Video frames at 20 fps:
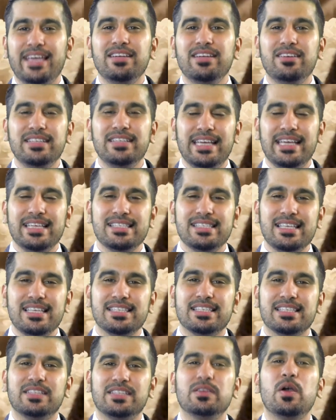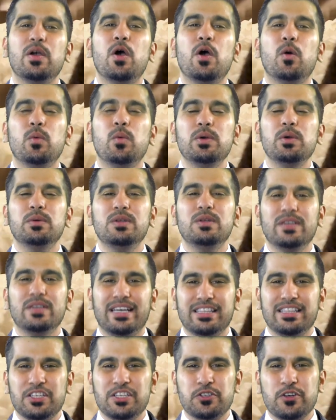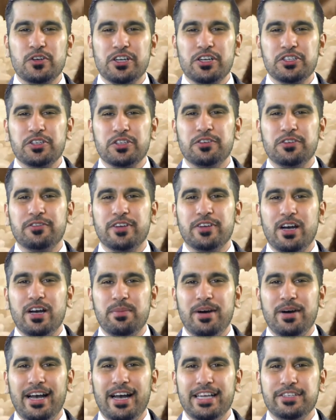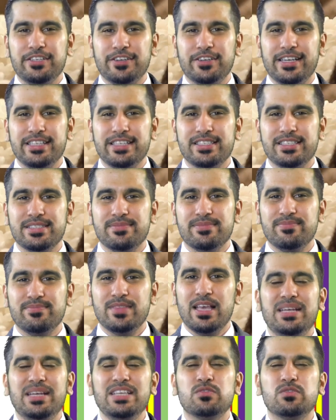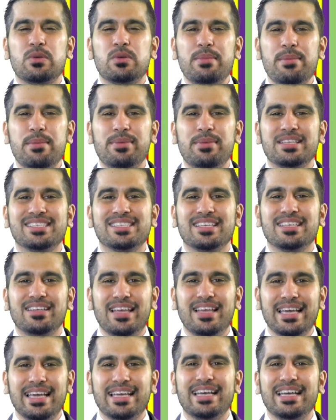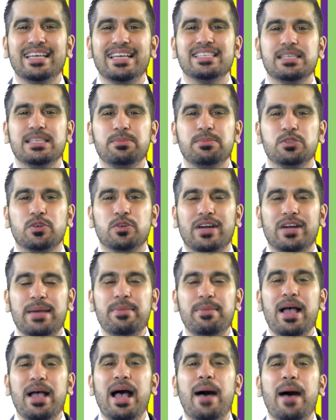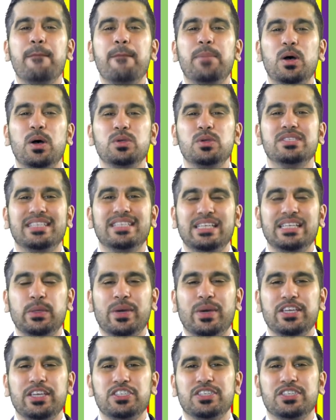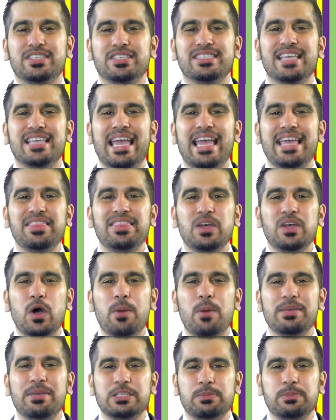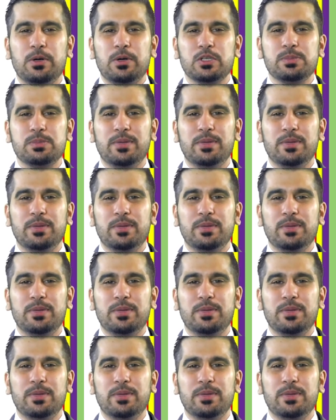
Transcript: In our next lesson, we will look at the structure of carbohydrates. Please remember to like, subscribe, and post any questions in the comments box